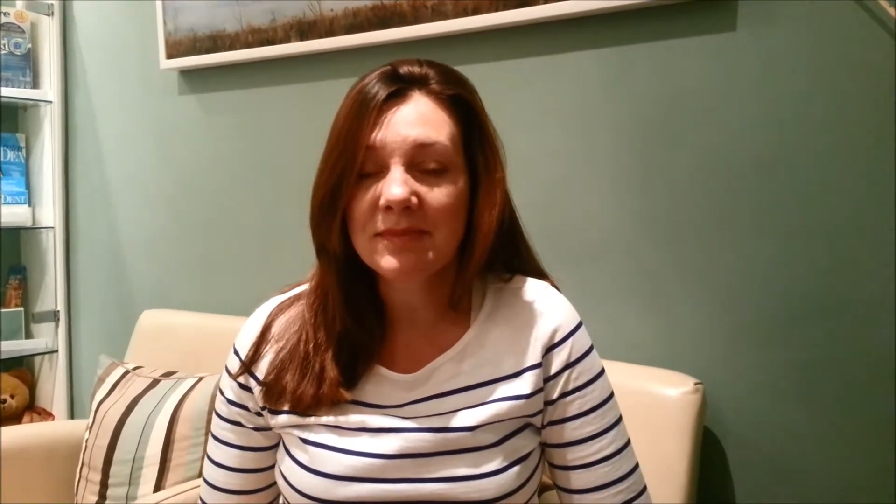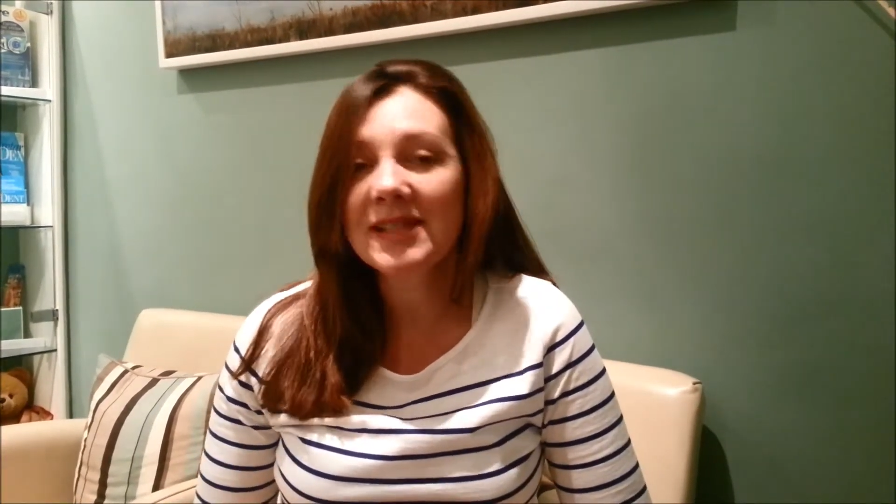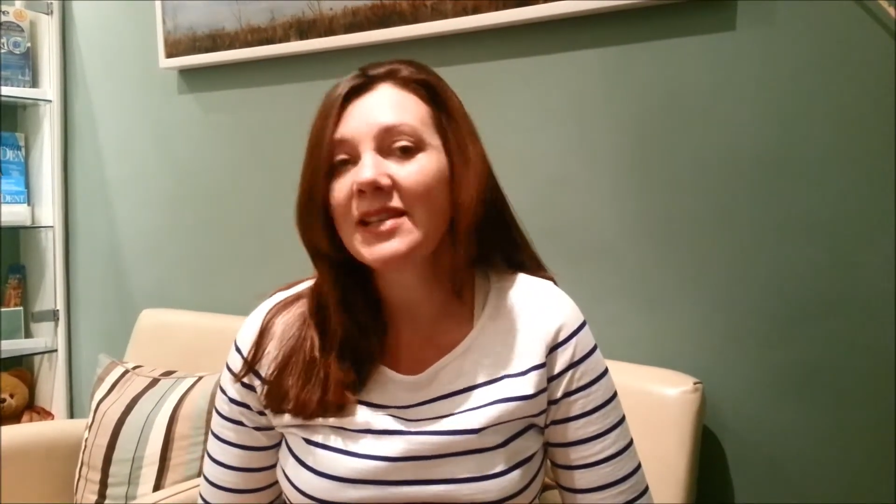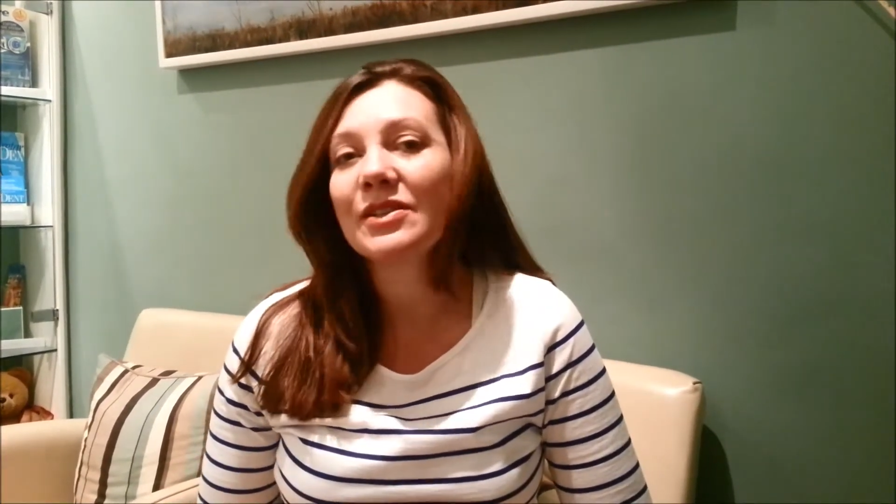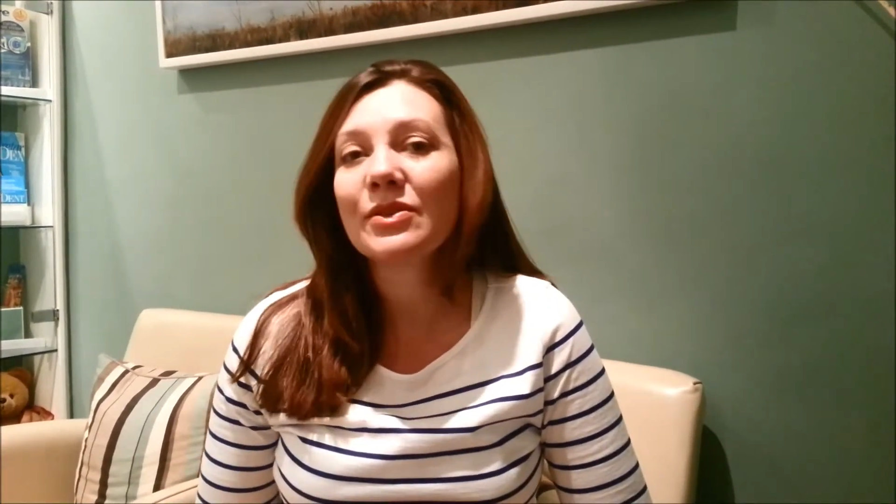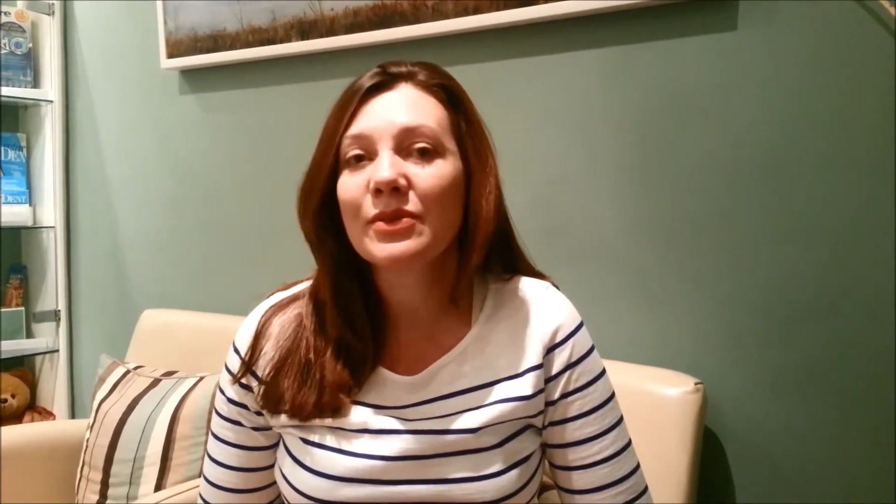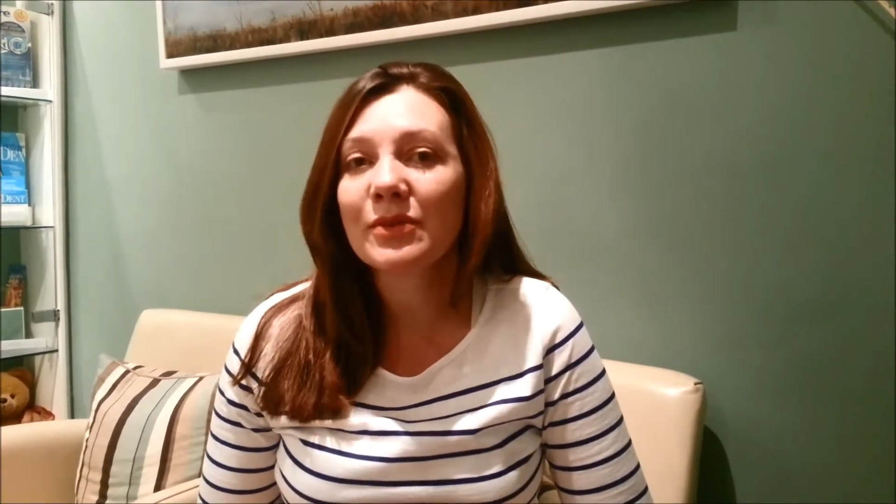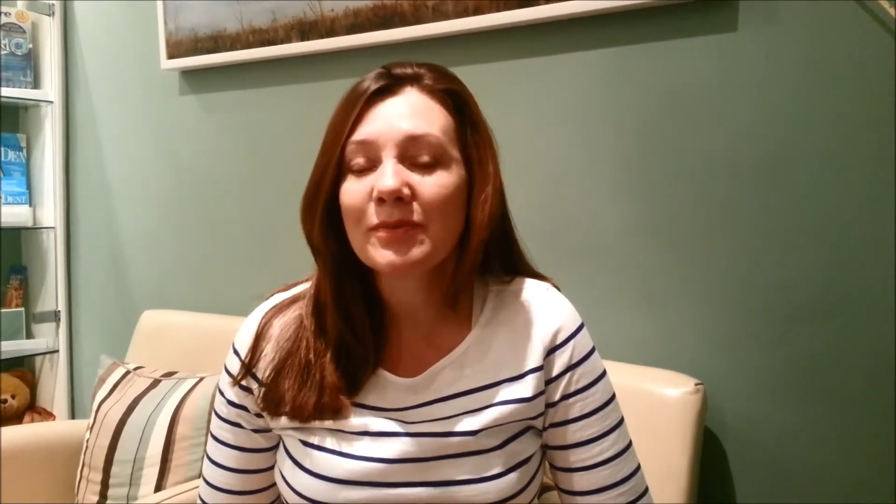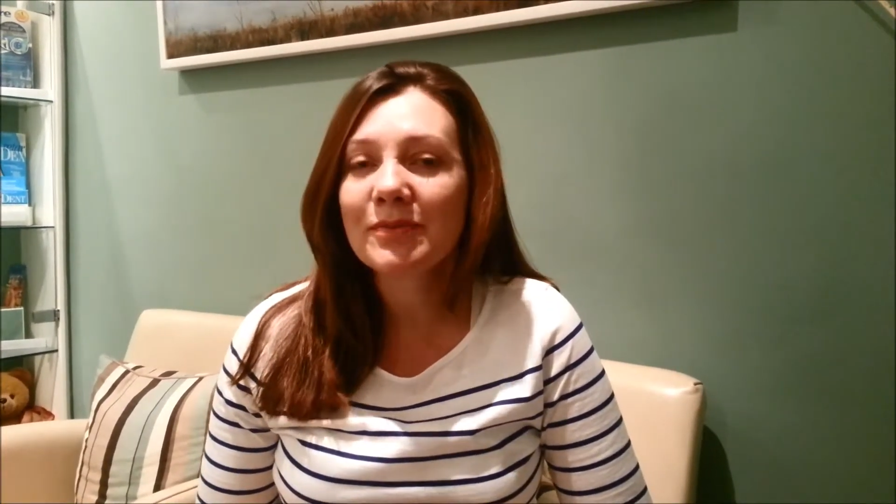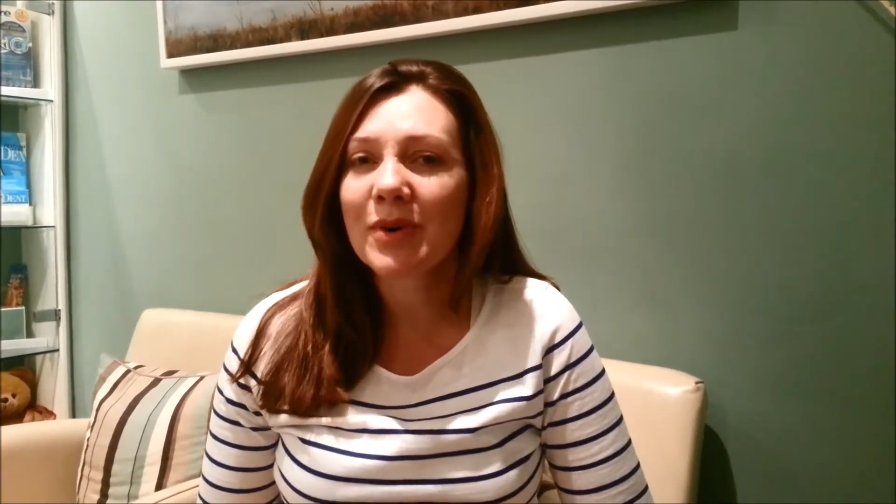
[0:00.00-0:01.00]

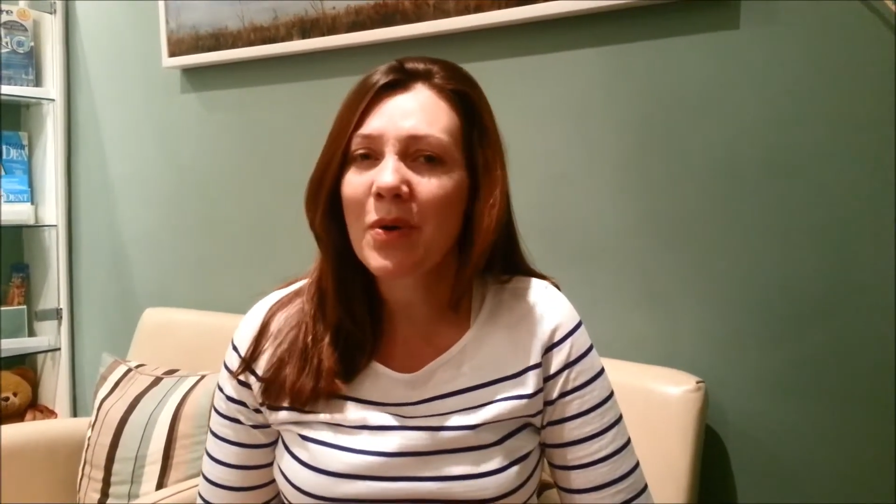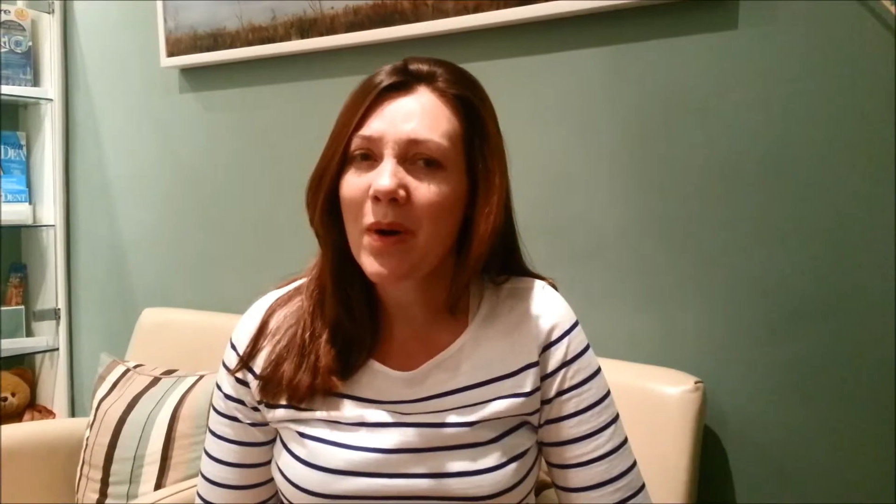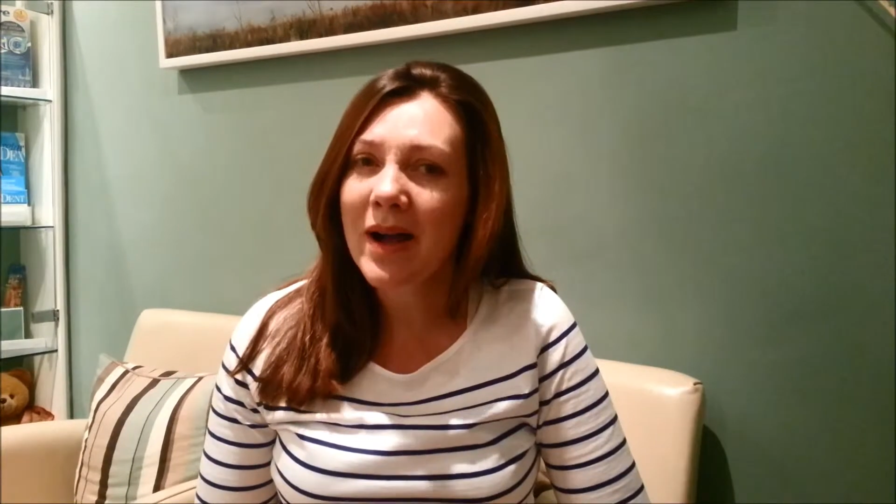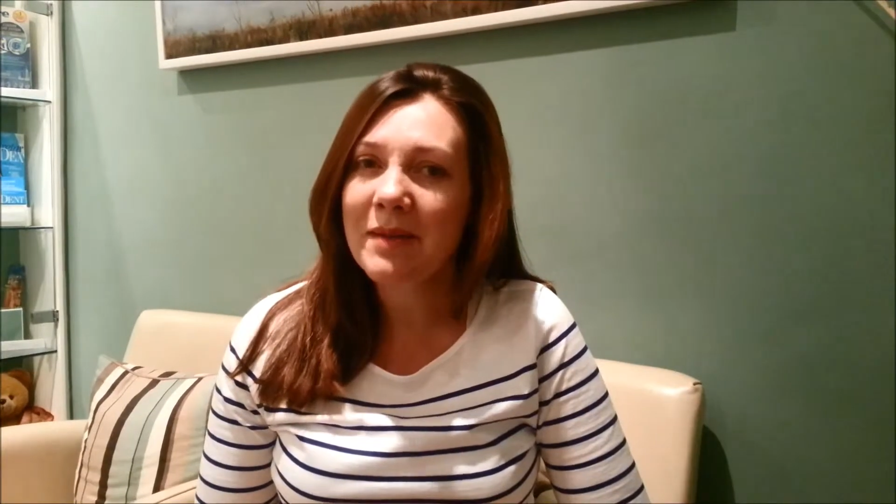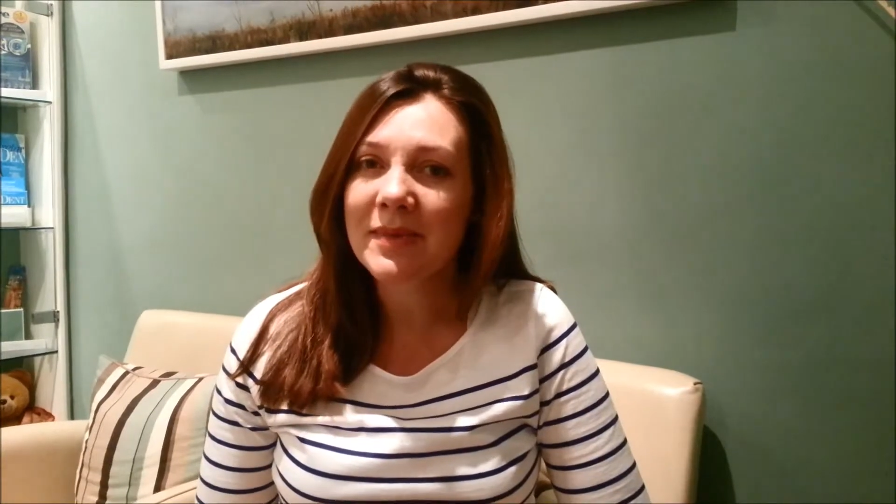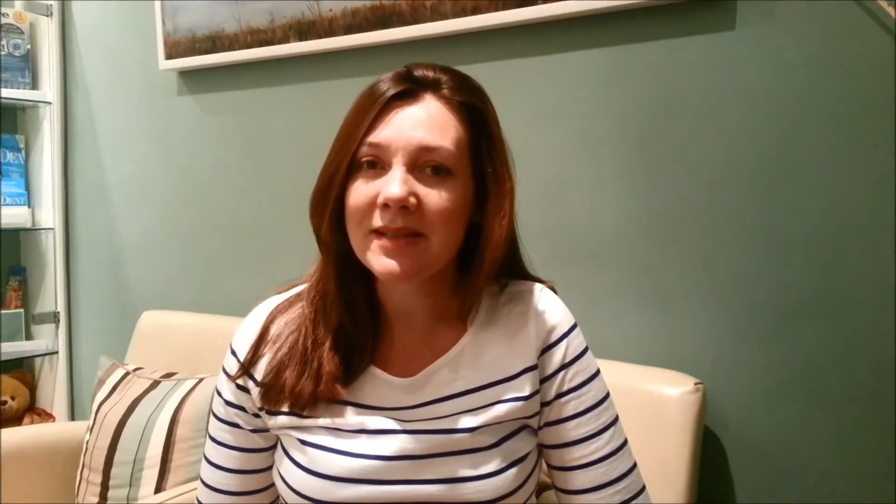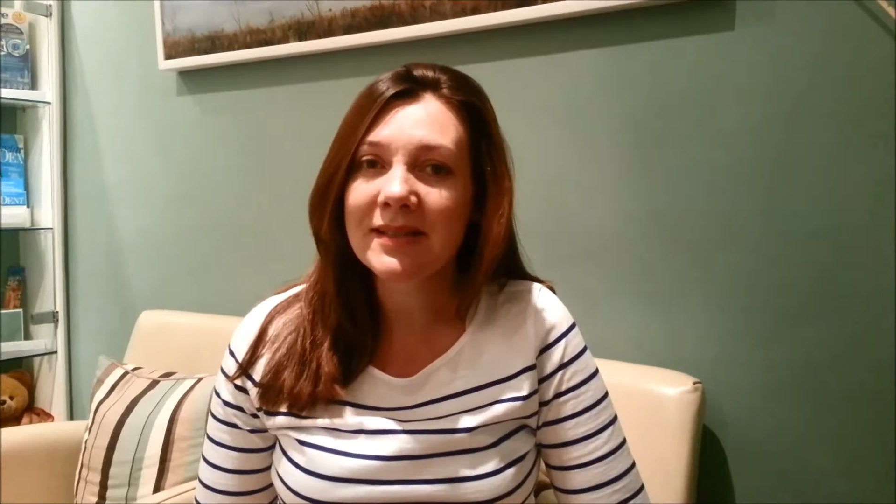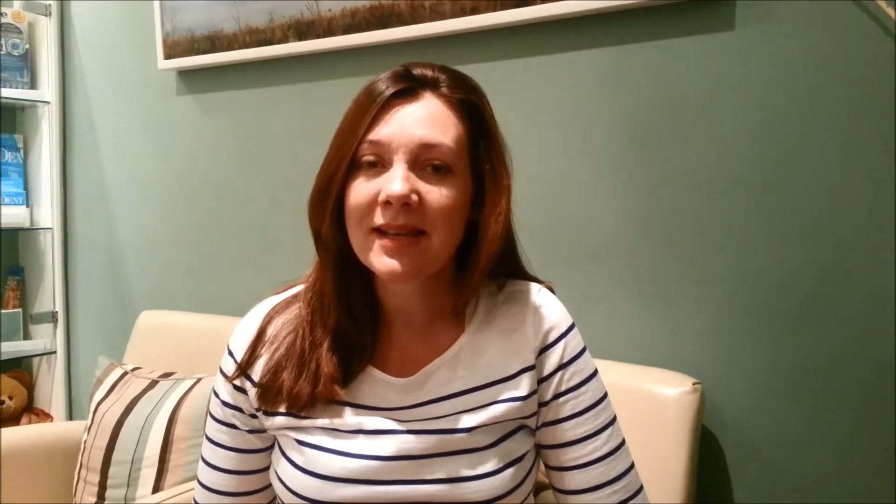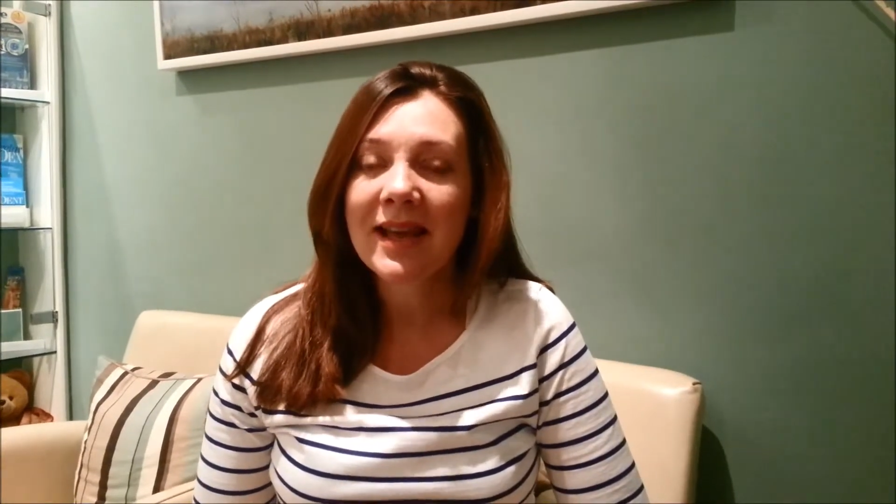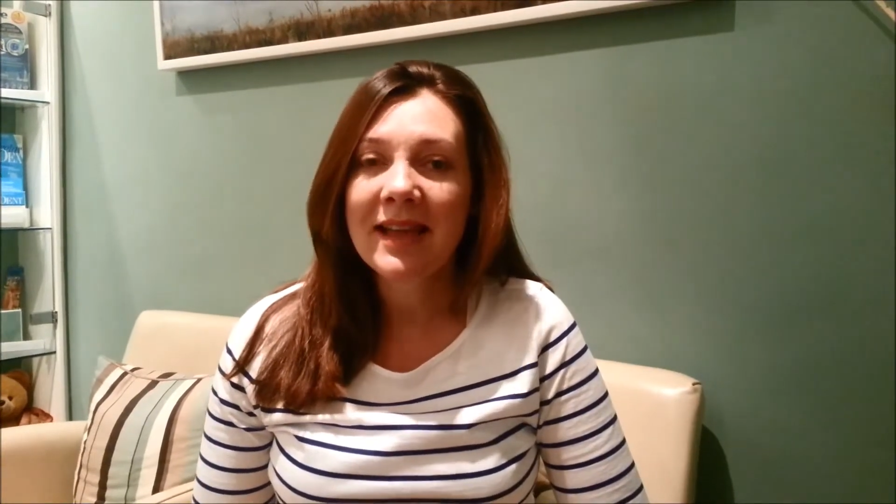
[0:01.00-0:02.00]
dental requirements,